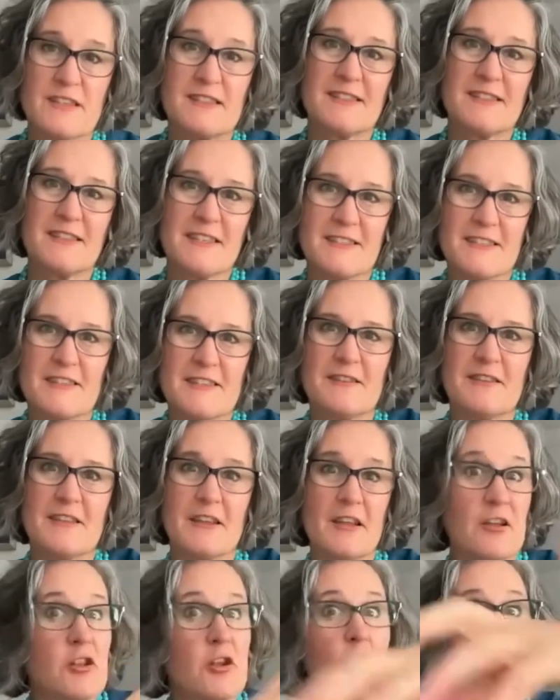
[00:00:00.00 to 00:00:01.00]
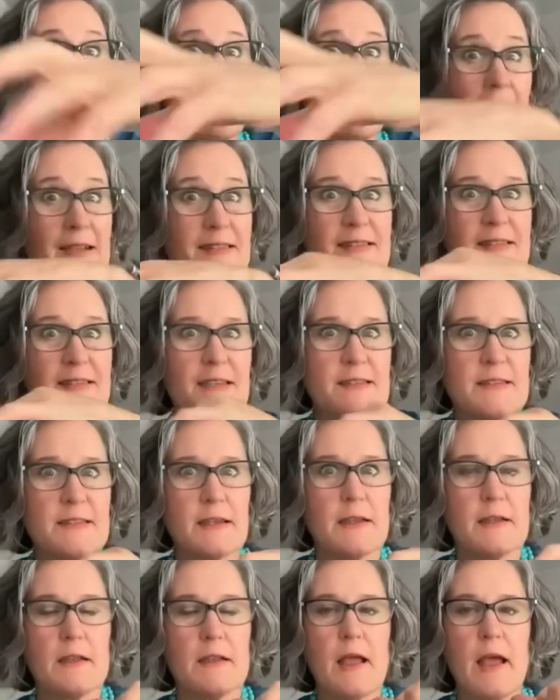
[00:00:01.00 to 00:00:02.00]
this season. You know, by
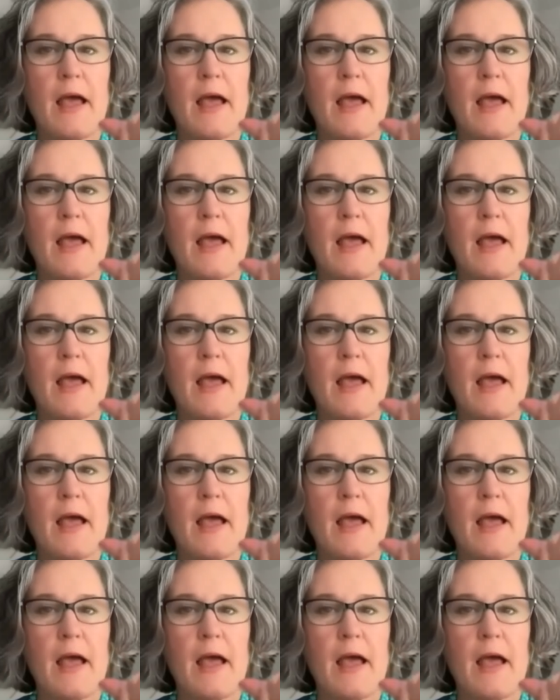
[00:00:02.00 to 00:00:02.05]
season."